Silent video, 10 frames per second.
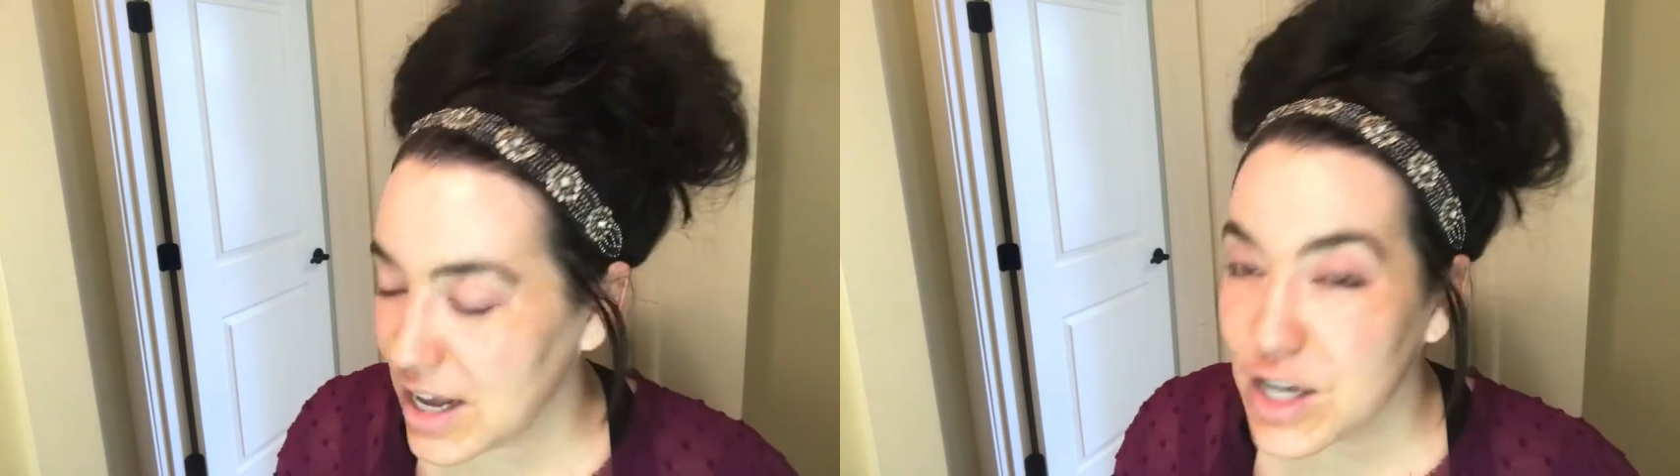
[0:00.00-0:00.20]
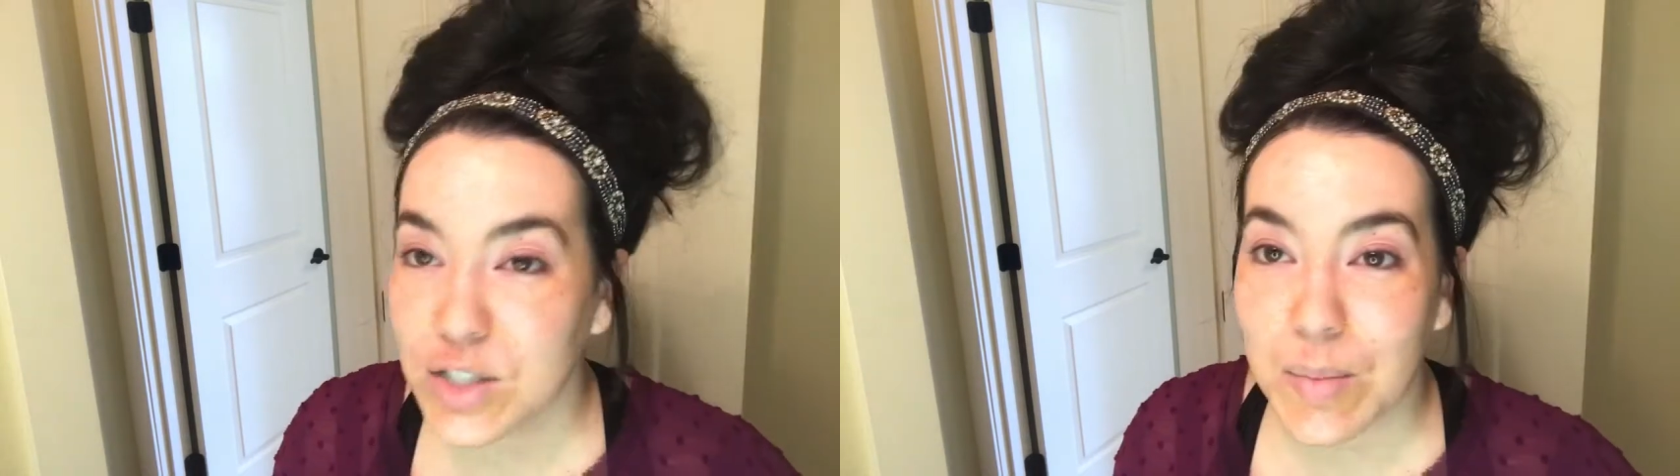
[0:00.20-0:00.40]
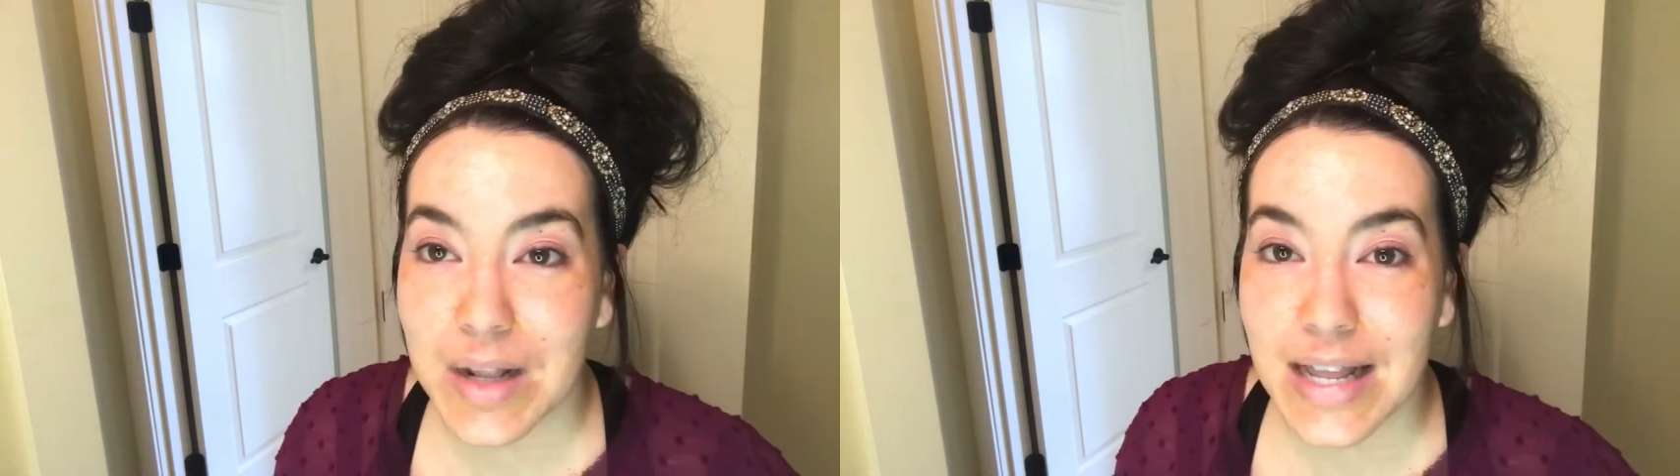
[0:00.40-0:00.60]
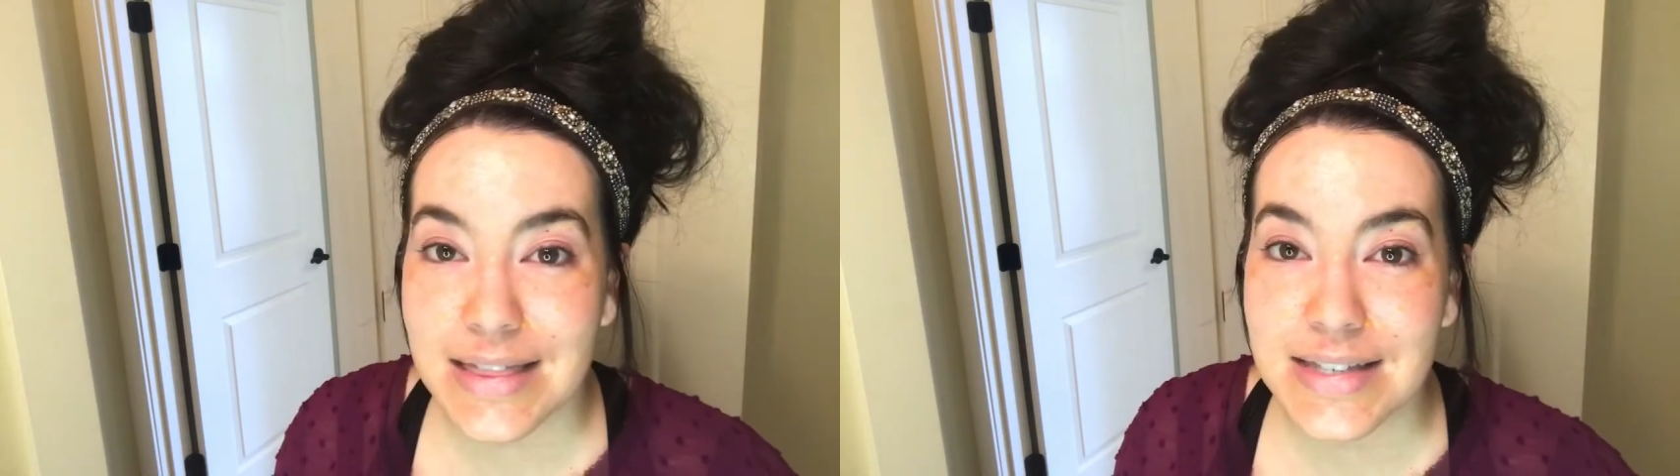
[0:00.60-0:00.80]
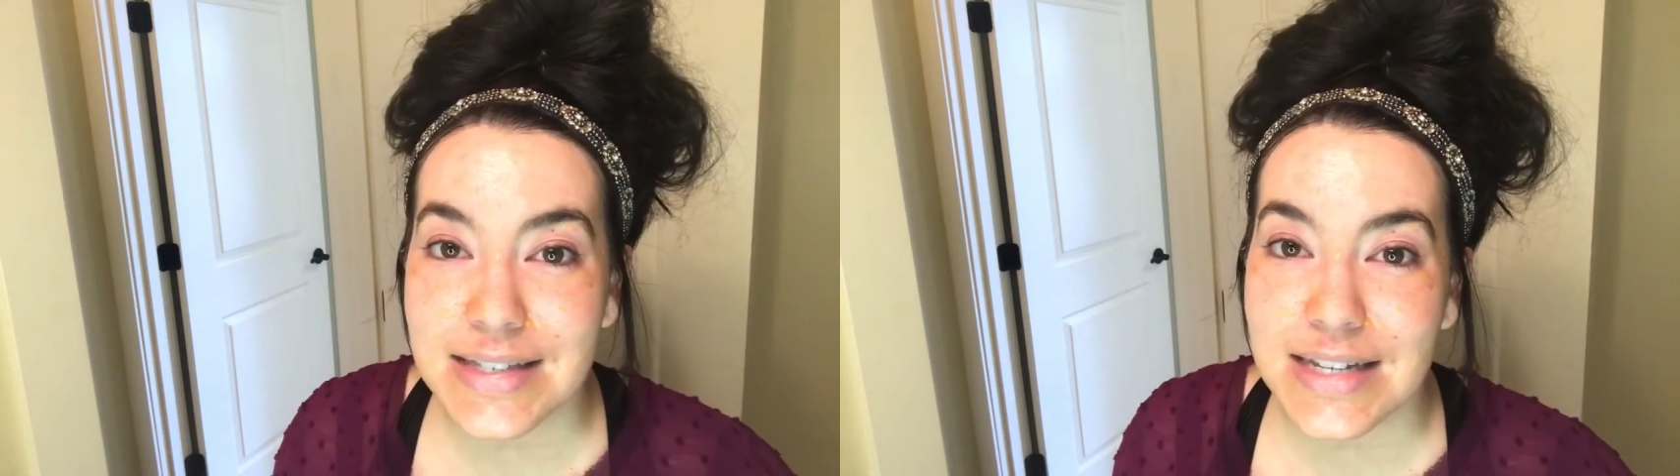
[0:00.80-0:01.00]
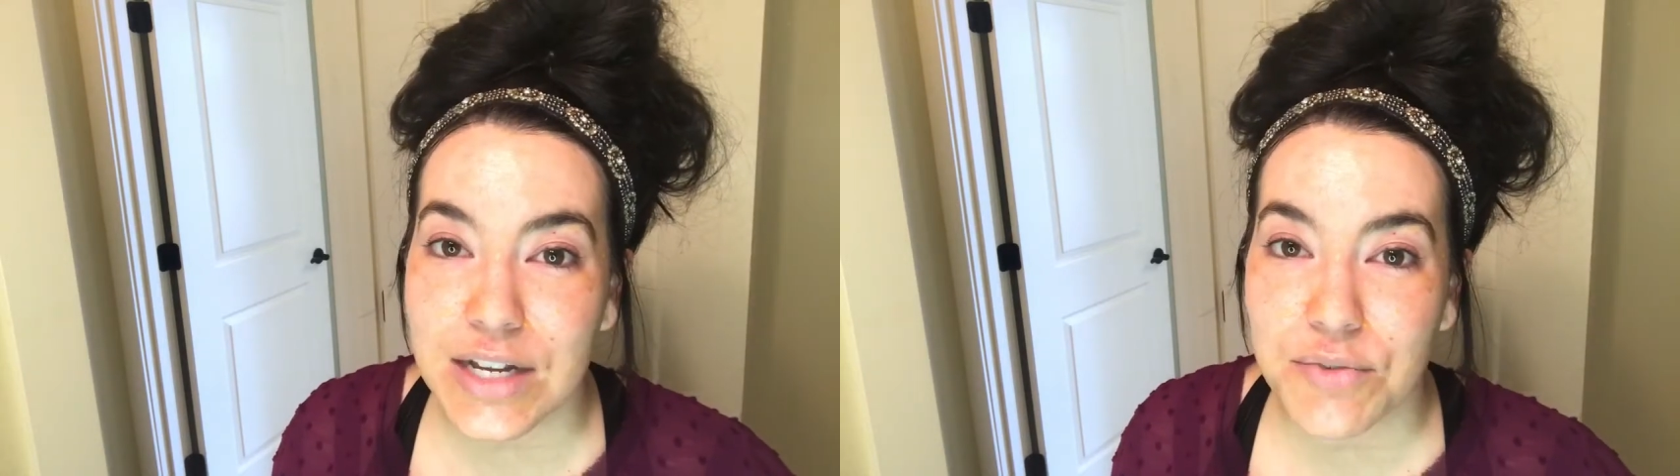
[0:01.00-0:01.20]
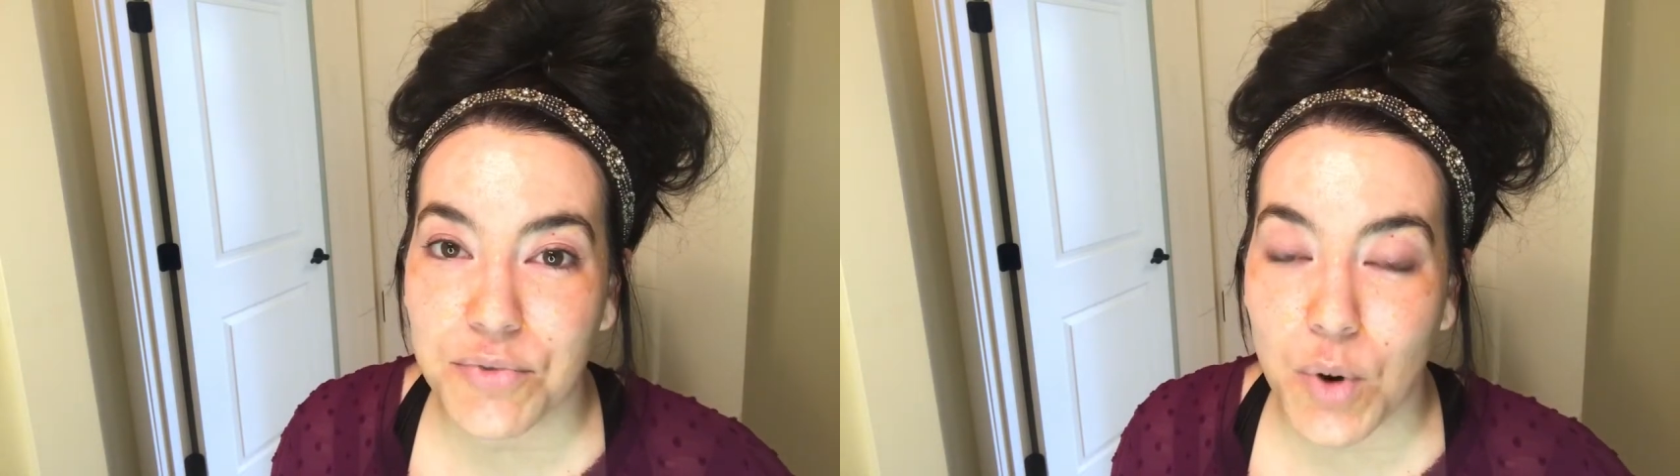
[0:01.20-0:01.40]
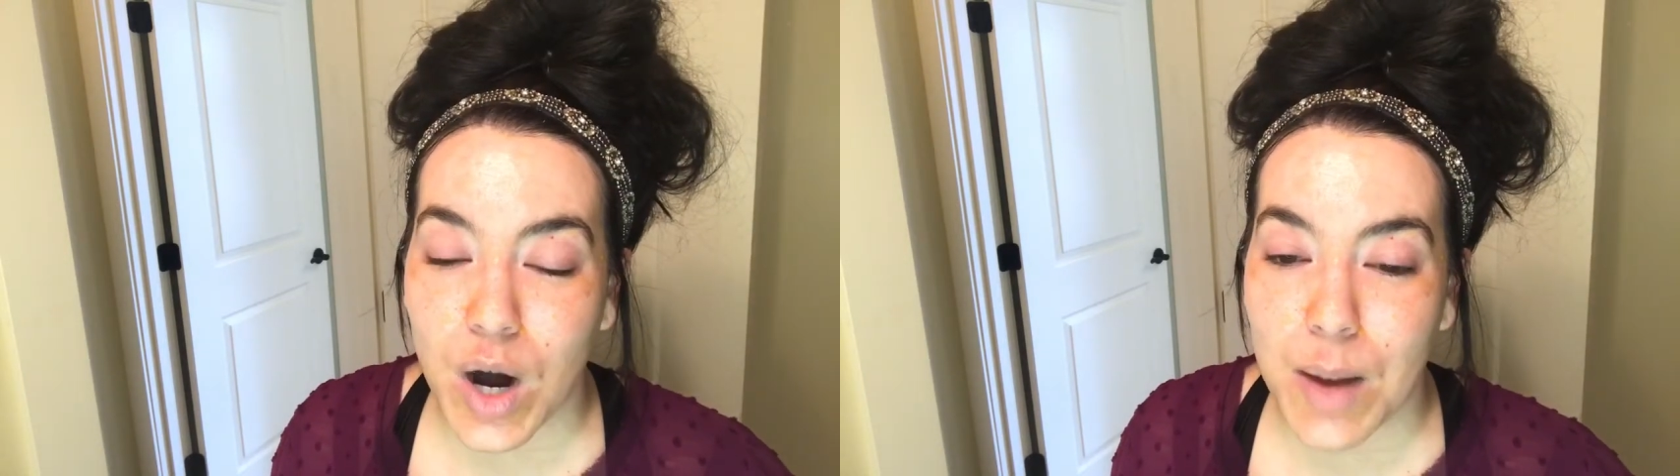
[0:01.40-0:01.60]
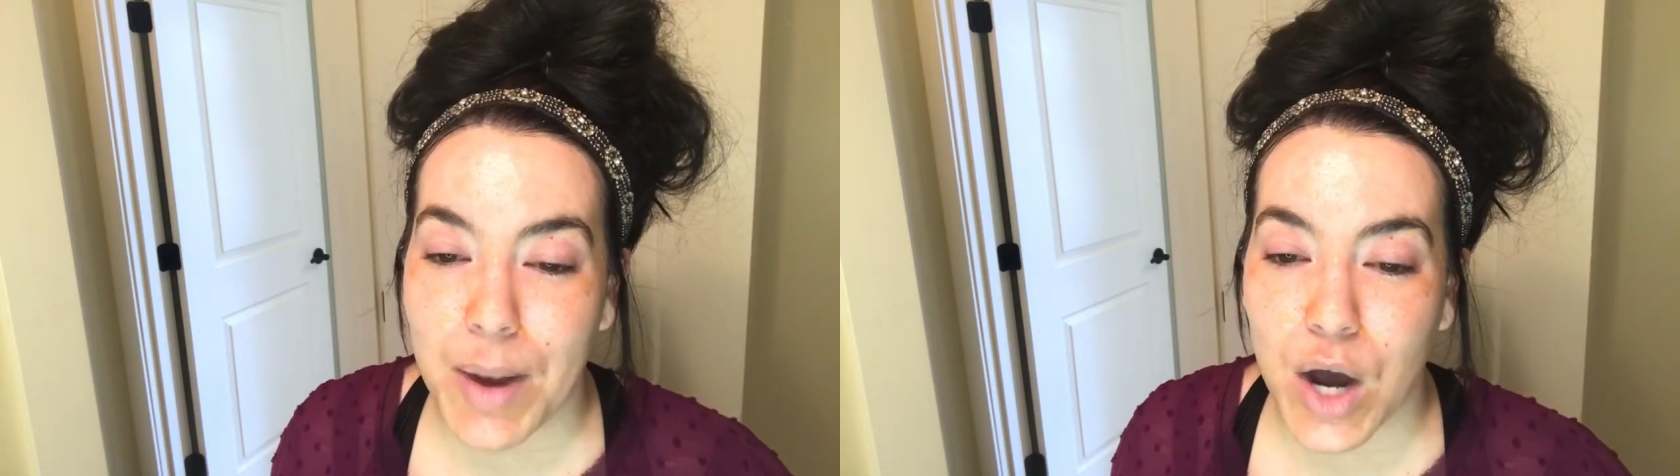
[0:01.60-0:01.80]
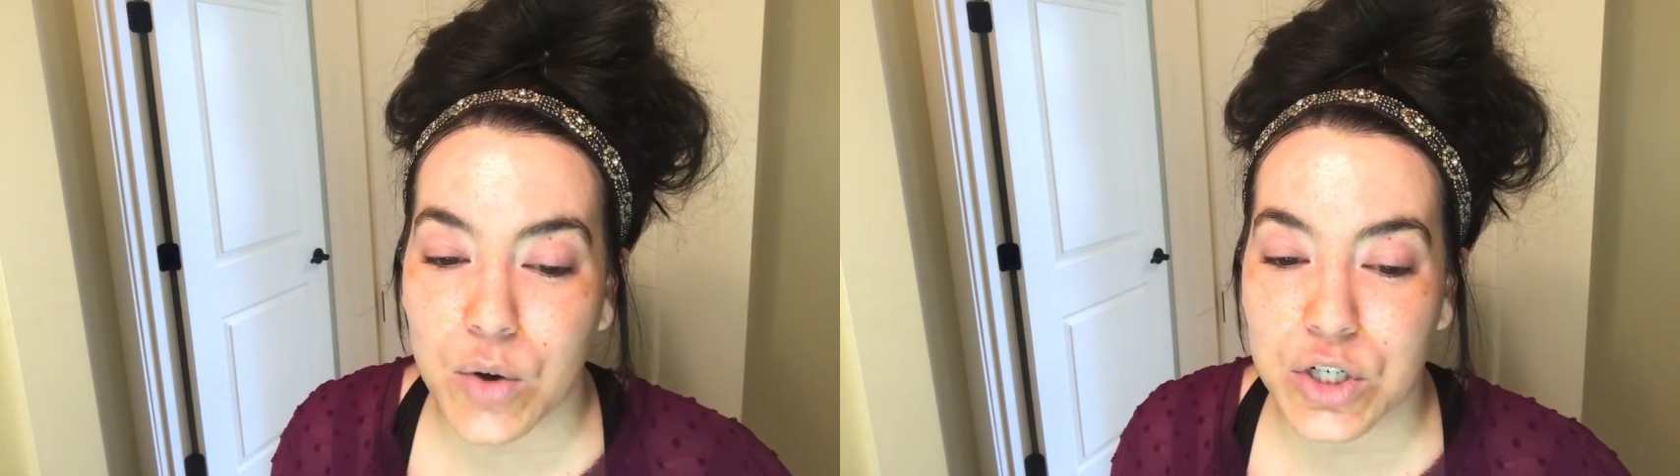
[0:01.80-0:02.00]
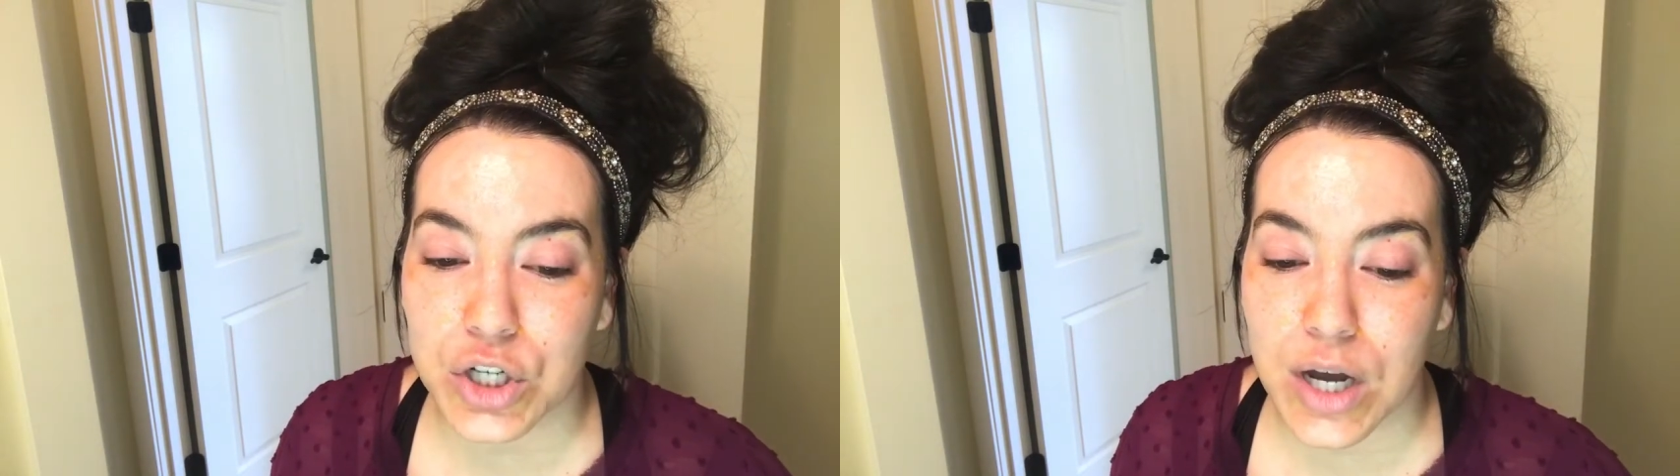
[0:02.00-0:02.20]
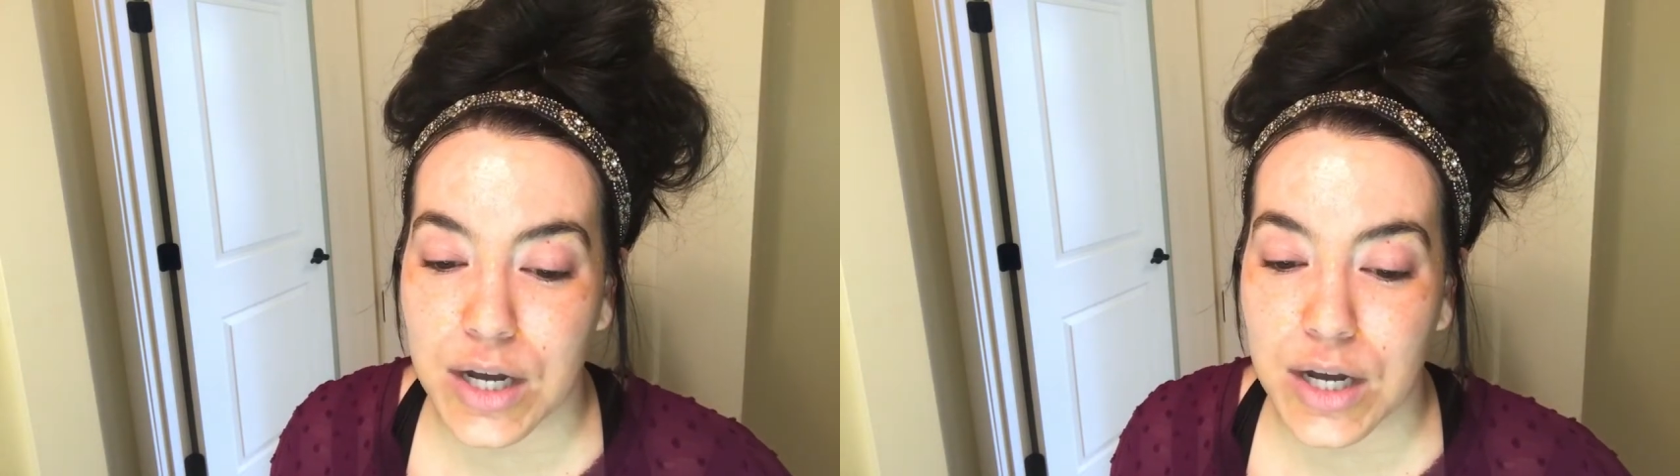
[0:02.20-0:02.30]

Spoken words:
So I'm gonna let this sit for about